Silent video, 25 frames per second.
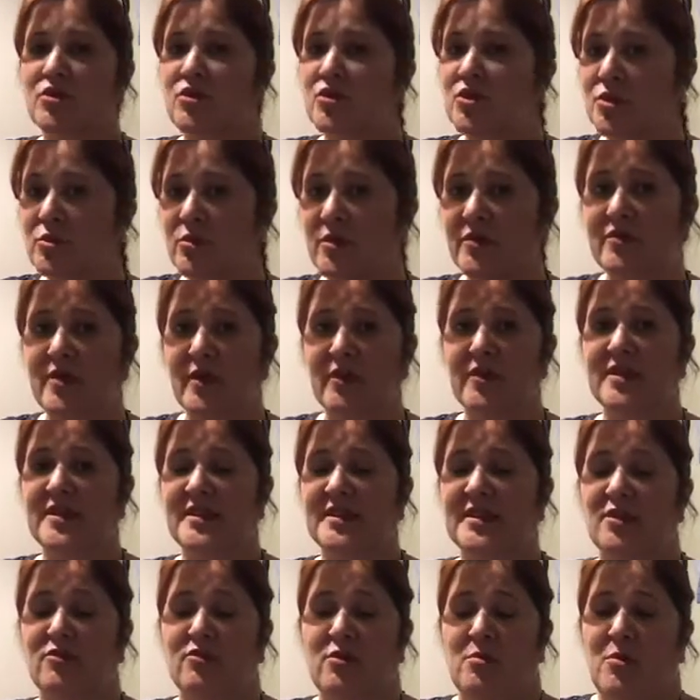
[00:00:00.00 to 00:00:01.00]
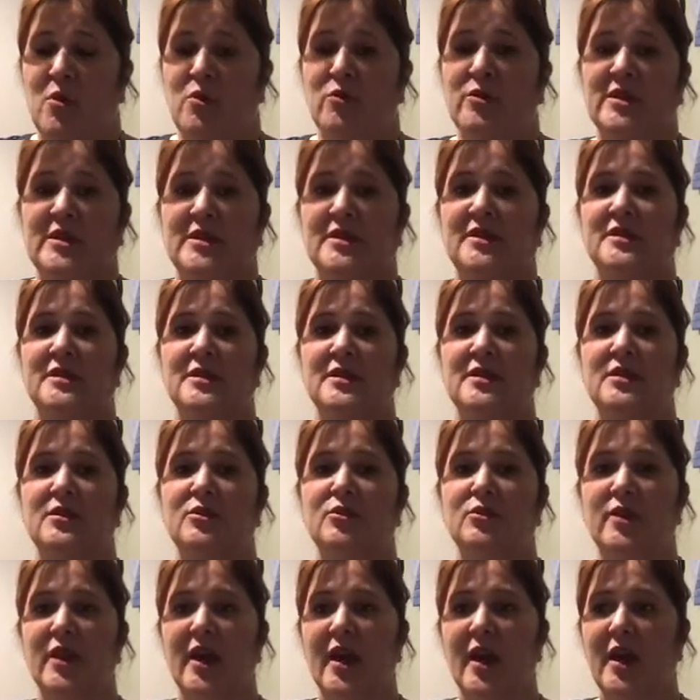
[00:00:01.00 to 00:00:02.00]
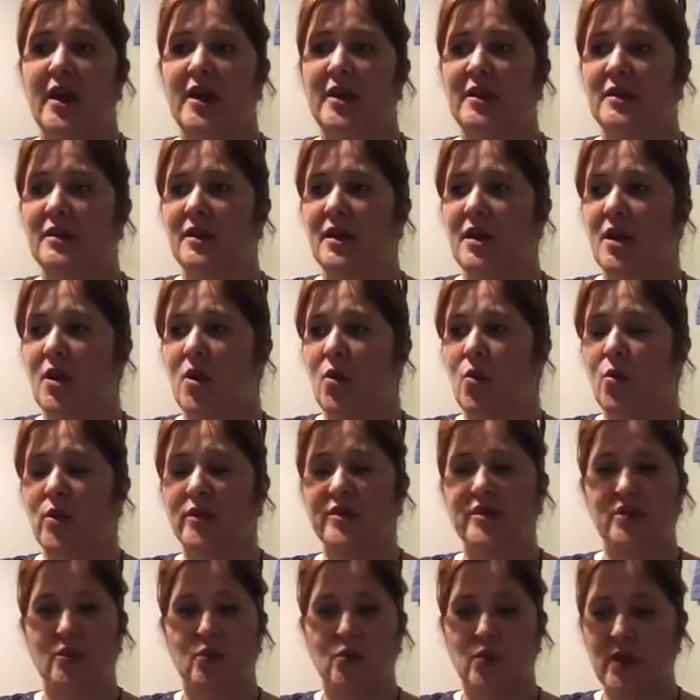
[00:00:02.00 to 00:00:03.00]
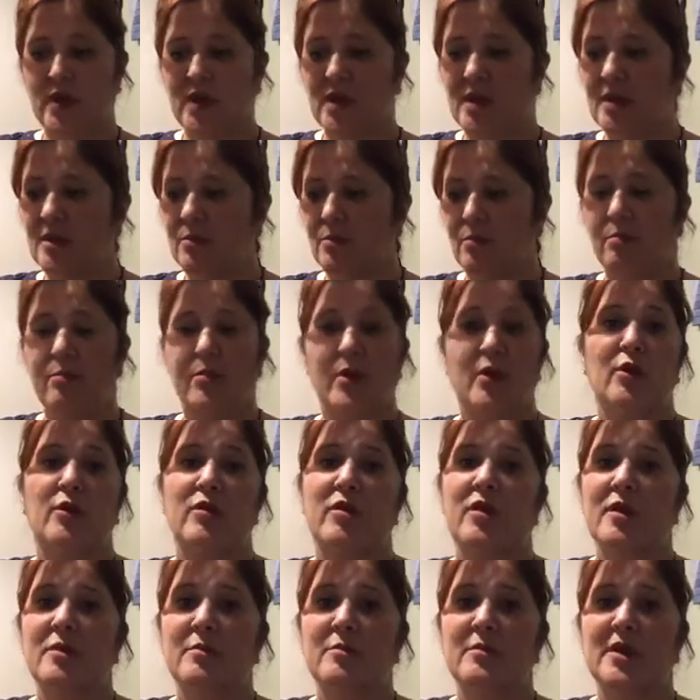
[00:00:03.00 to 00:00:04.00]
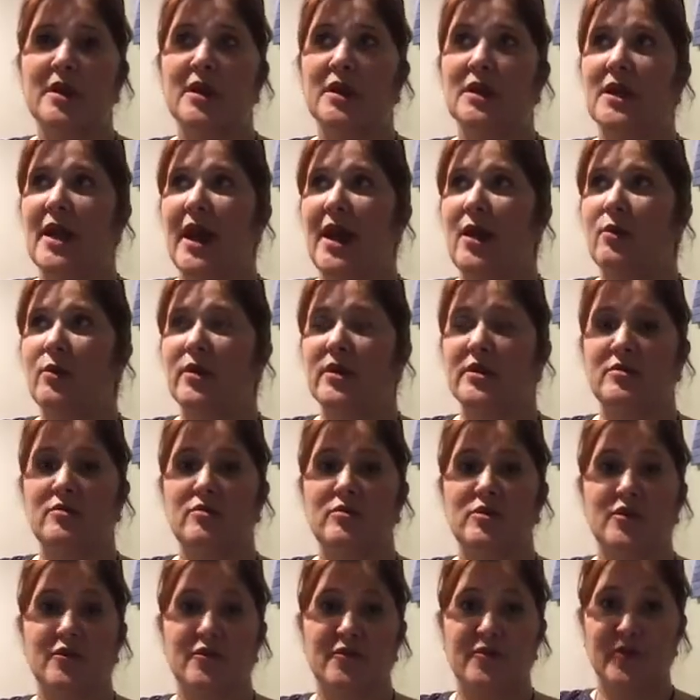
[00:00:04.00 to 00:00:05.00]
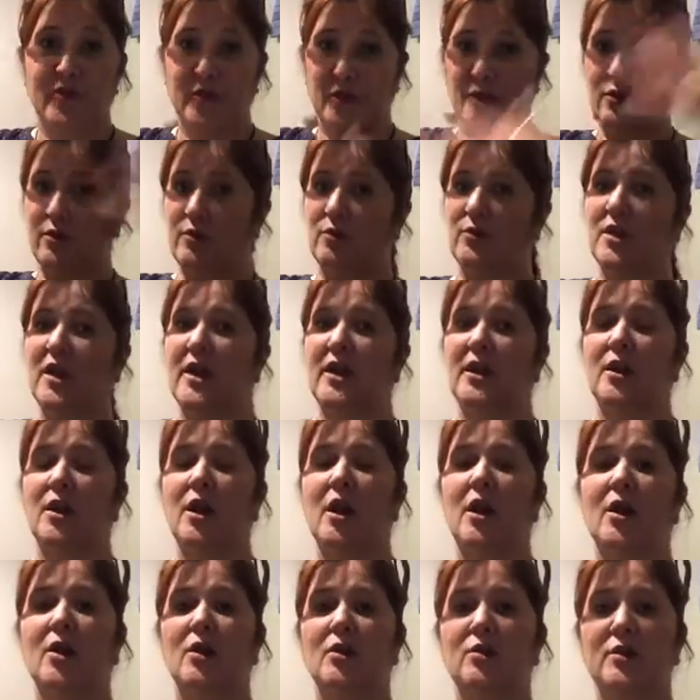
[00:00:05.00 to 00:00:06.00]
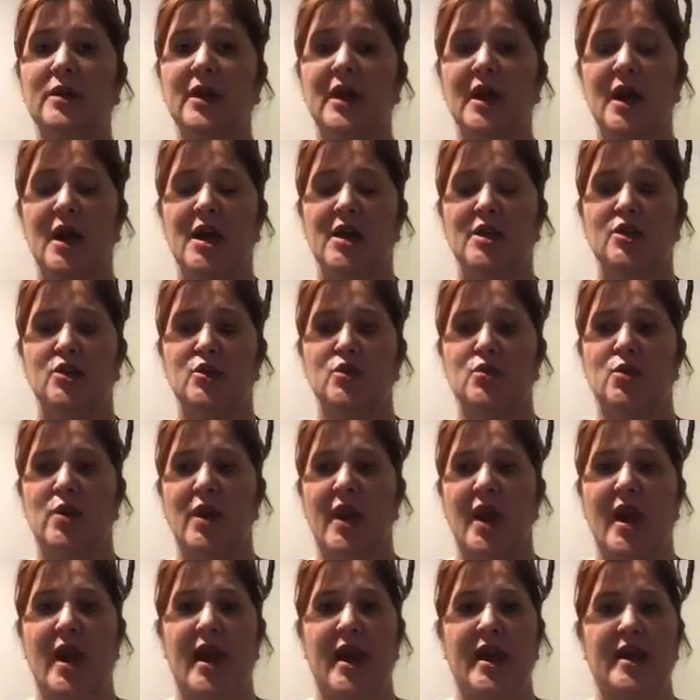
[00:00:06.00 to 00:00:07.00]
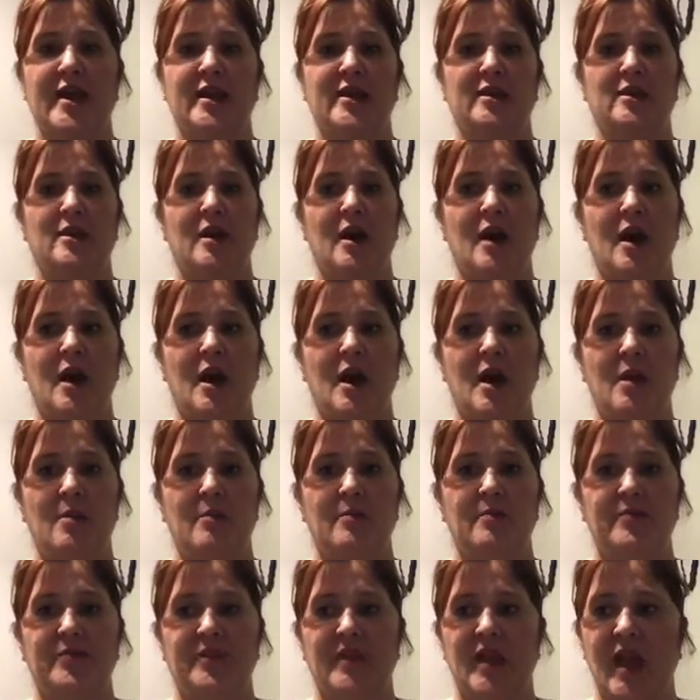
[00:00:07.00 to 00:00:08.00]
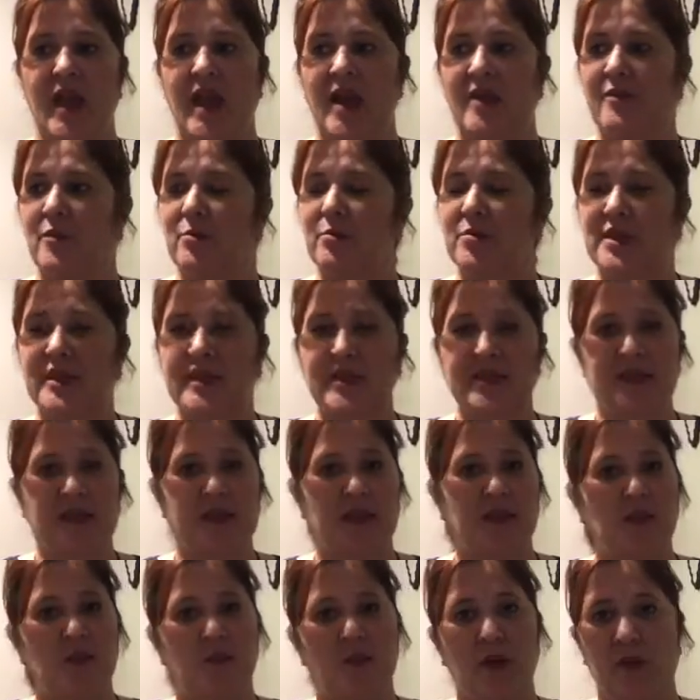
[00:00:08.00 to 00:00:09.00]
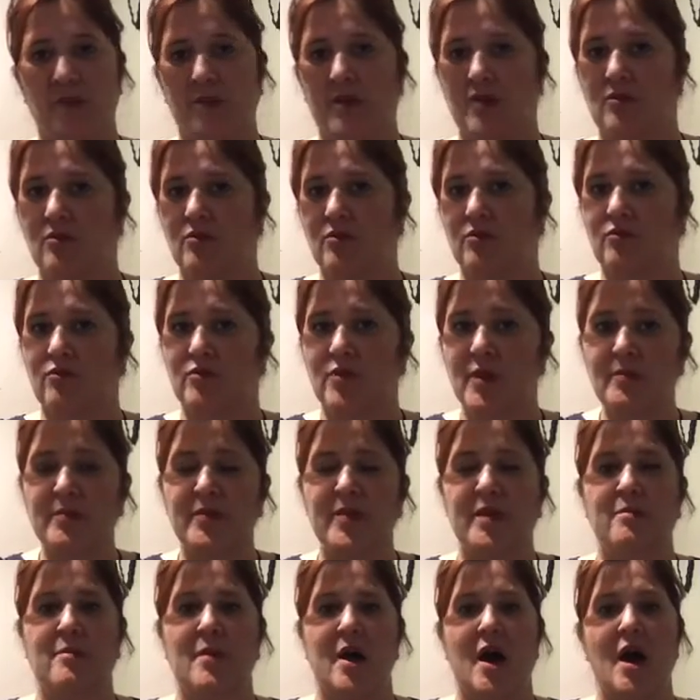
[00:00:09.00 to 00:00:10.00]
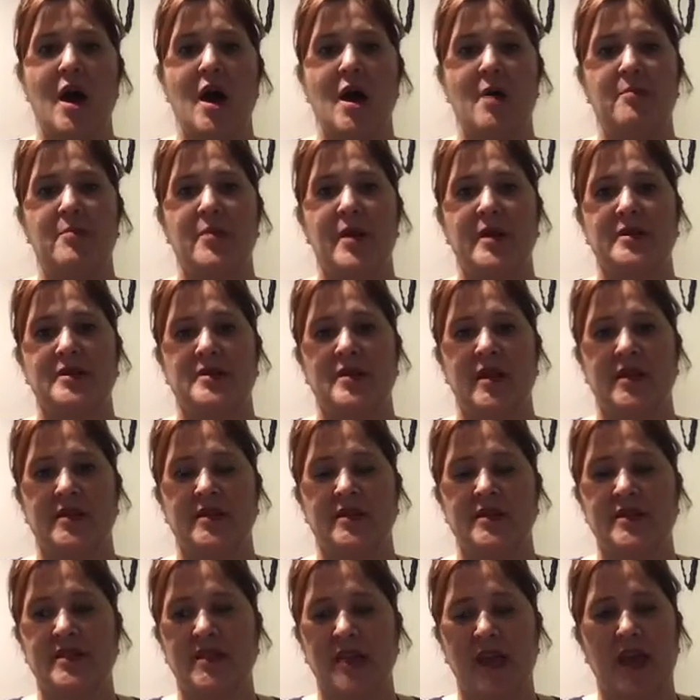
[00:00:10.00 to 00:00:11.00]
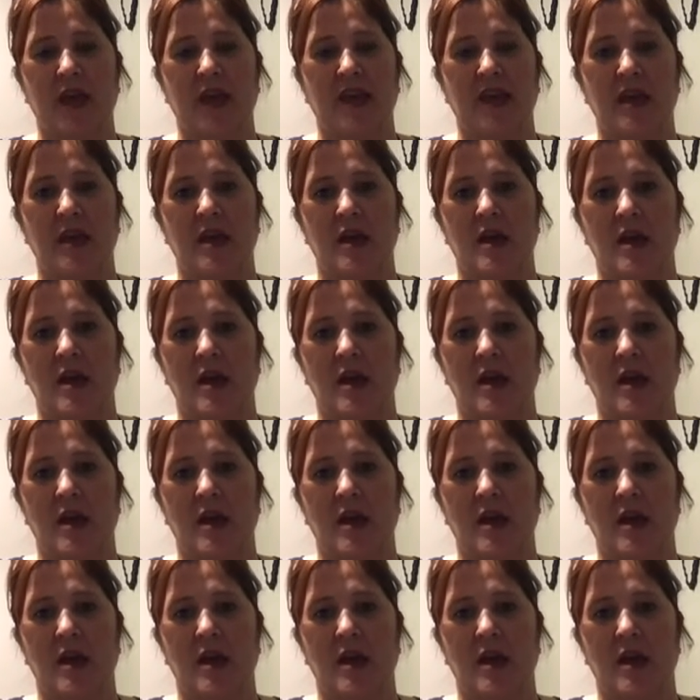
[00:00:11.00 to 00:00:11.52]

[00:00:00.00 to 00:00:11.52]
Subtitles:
do it very ceremoniously. You can, once a week, burn them and allow it to further let go. You can have a place that you maybe rip them up and say